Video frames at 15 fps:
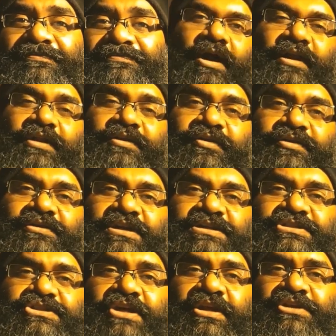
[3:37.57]
Alankrita's
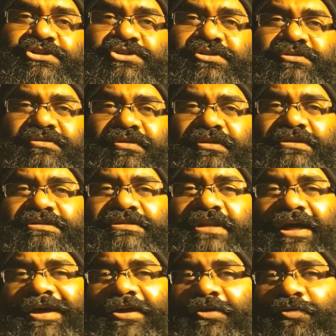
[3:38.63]
direction is
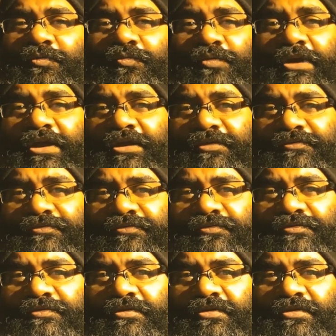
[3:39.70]
like a wave
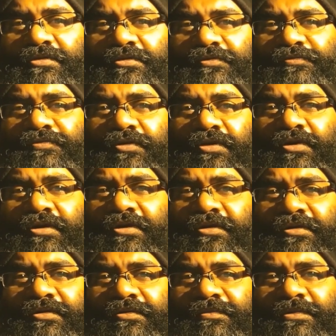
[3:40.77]

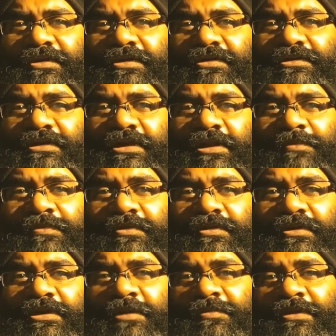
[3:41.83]
for the
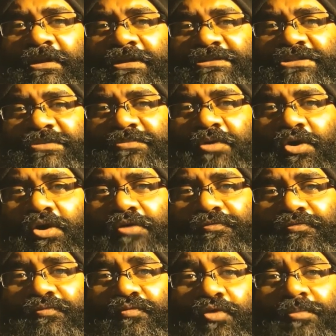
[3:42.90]
liberalism
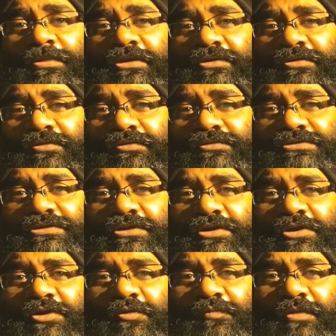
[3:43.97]
of womanhood,
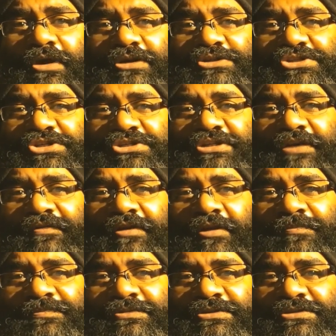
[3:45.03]
where she
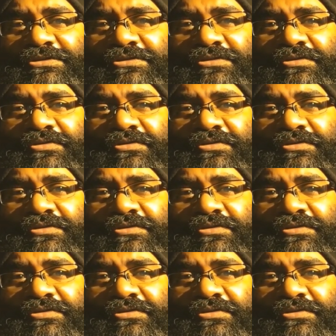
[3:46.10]
develops